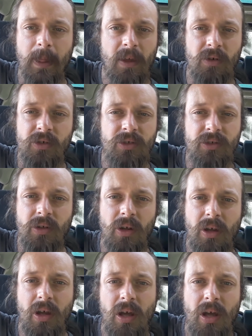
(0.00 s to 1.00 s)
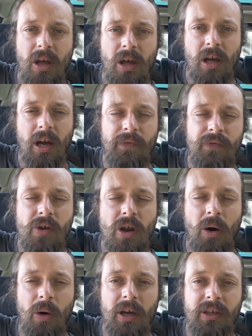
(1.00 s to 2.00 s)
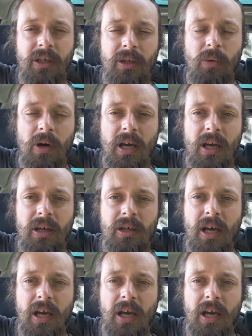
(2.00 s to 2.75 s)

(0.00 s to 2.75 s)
because I've no idea where